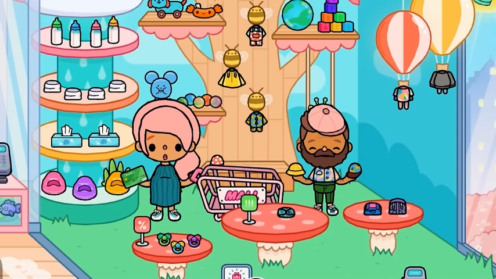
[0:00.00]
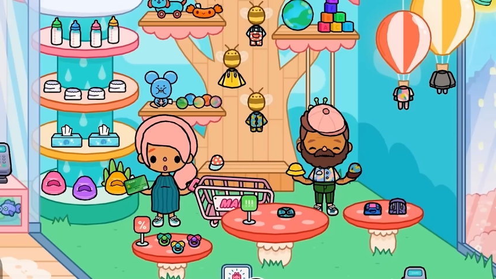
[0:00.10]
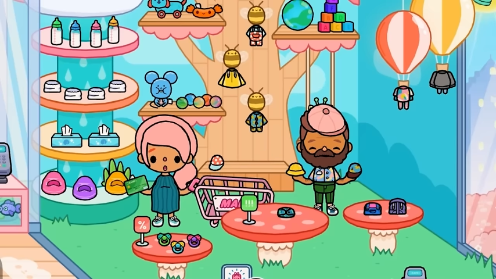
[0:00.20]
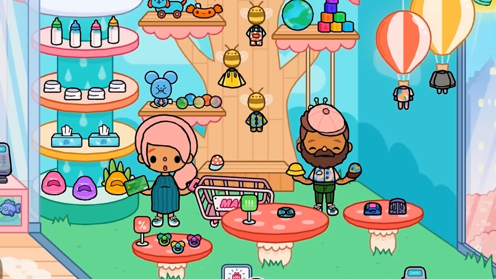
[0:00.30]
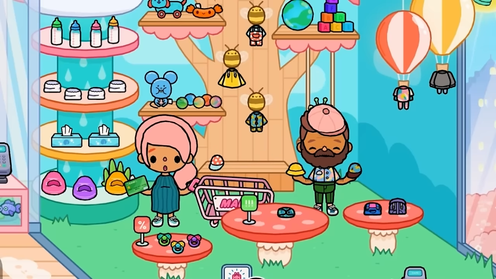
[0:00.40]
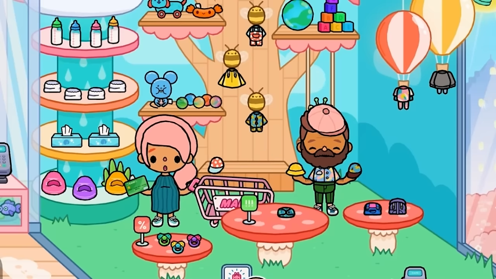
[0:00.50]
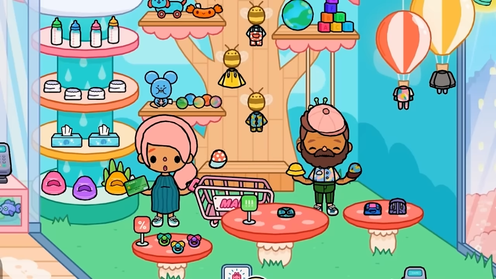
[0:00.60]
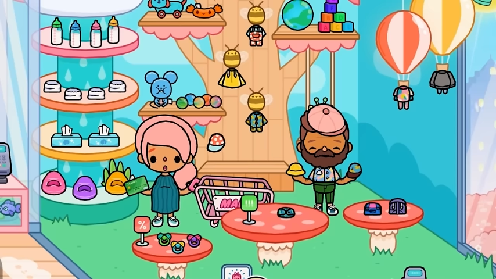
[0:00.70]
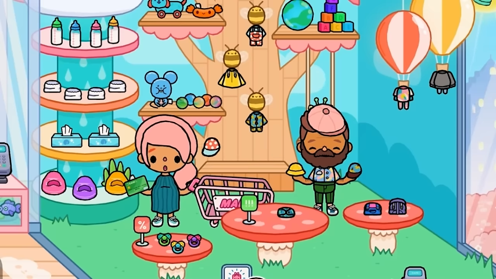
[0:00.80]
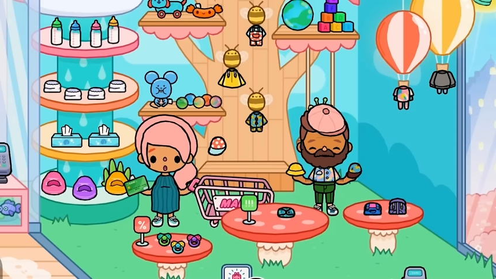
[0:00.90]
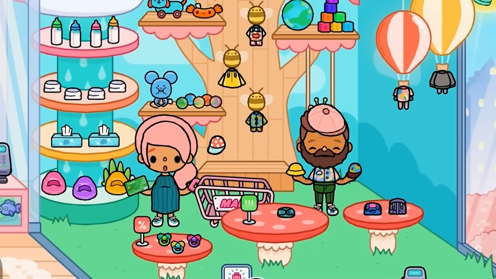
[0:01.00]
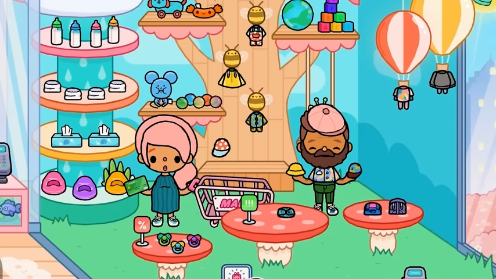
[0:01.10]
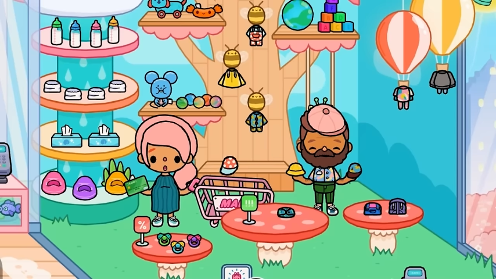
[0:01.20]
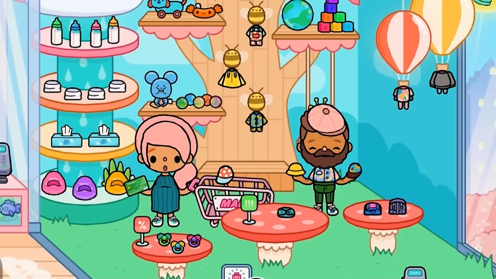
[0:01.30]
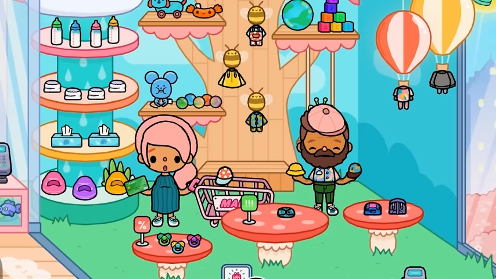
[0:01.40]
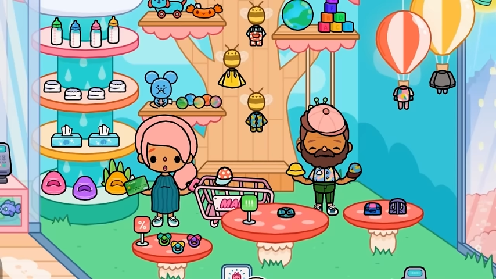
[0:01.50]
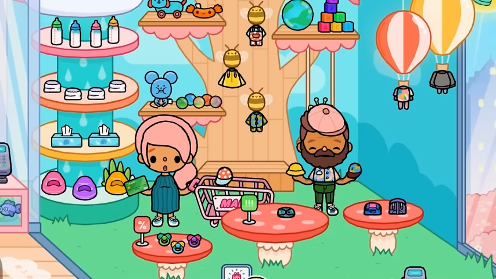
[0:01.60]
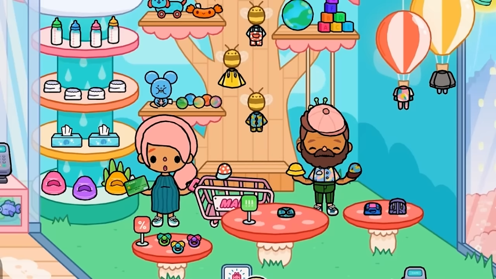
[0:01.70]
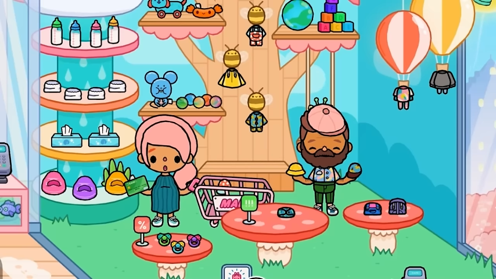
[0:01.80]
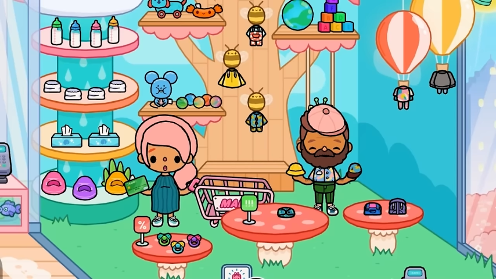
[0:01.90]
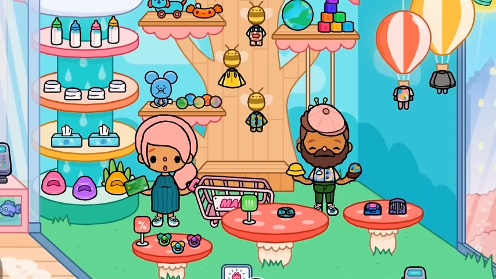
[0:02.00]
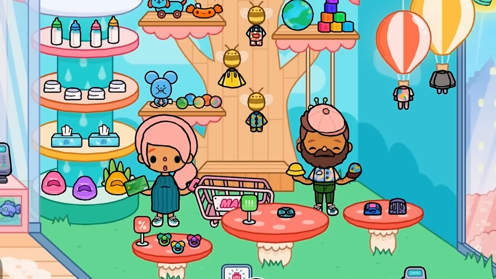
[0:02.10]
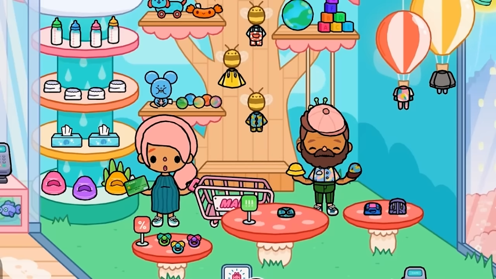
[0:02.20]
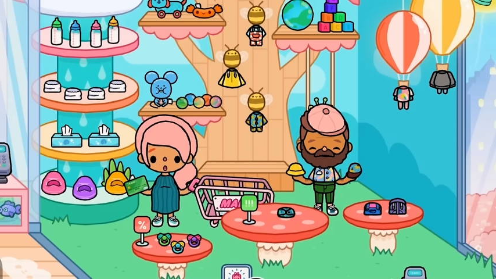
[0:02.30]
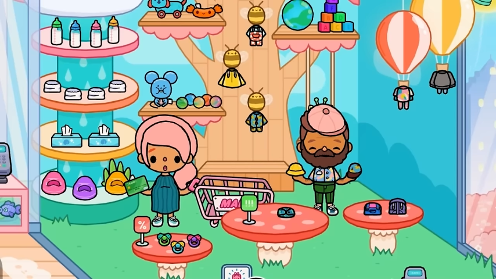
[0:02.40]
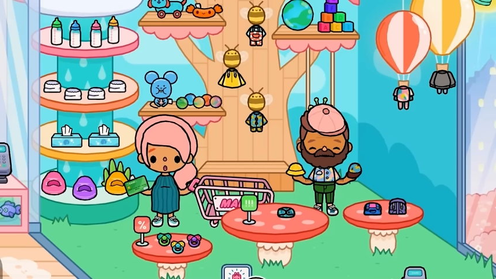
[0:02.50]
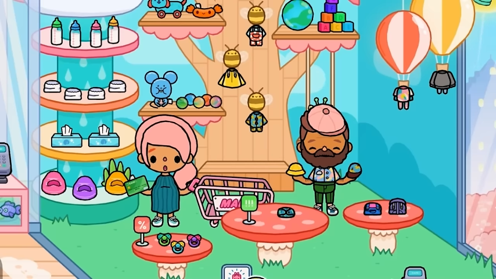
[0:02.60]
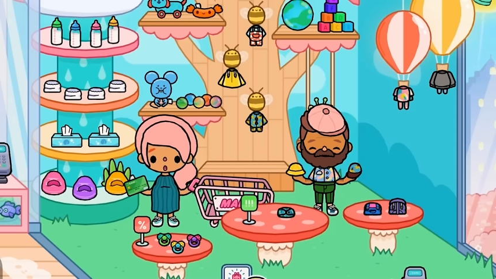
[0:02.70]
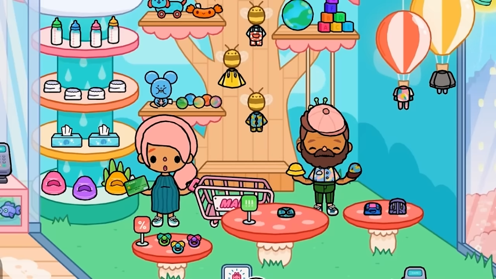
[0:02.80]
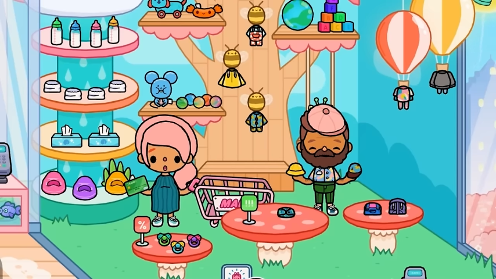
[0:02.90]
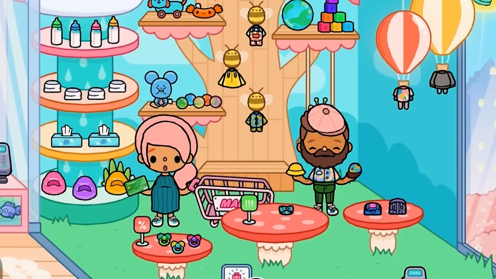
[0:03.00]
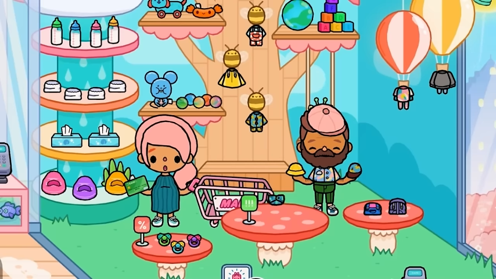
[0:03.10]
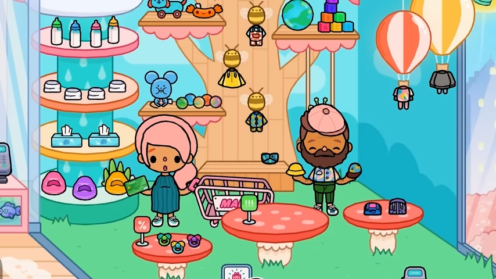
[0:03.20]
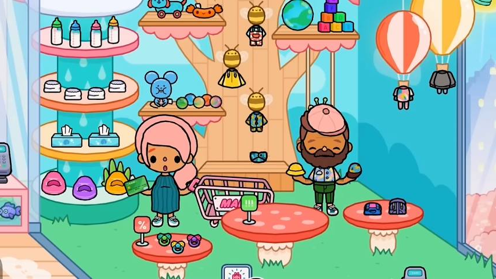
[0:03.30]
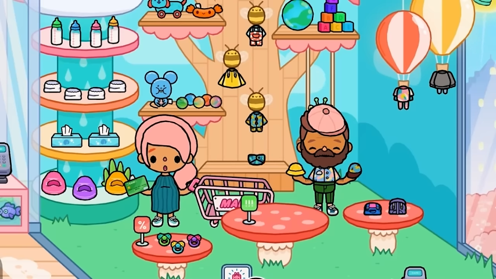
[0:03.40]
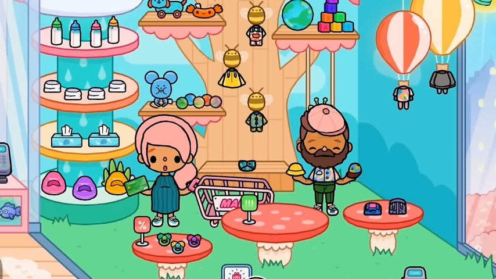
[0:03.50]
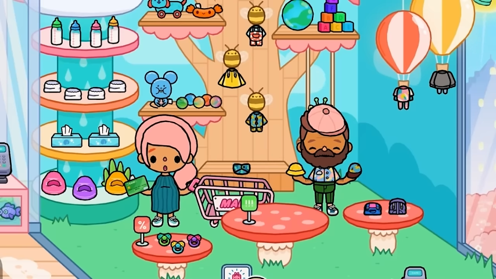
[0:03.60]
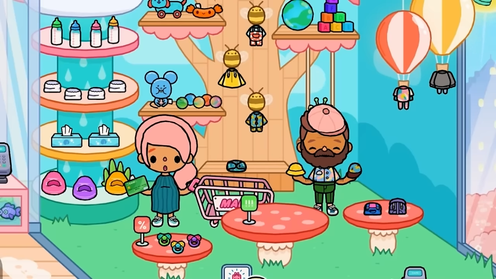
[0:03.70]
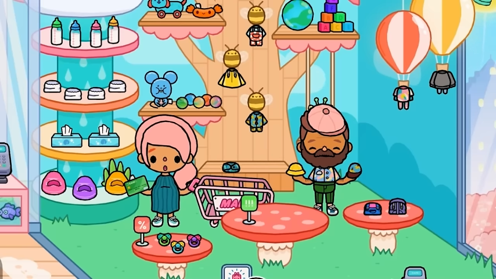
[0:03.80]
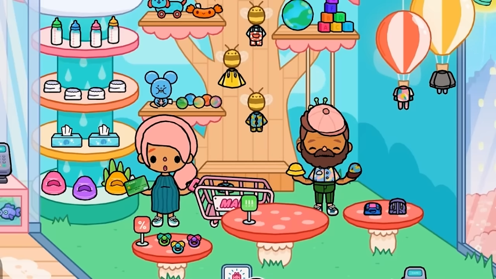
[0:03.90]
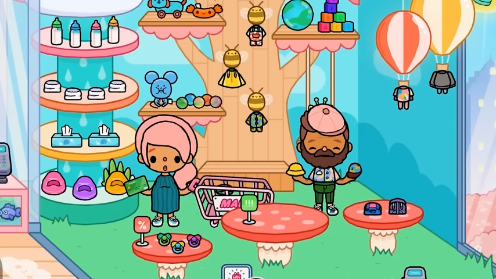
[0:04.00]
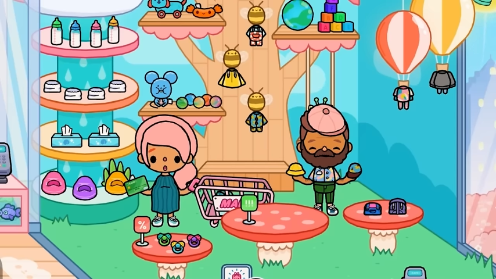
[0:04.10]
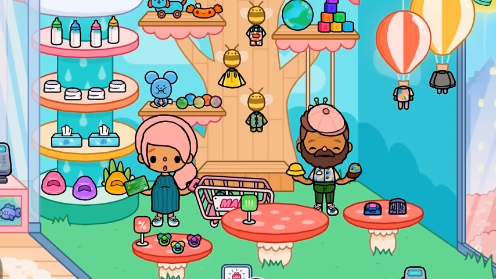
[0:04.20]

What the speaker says: [unreadable: no face in view]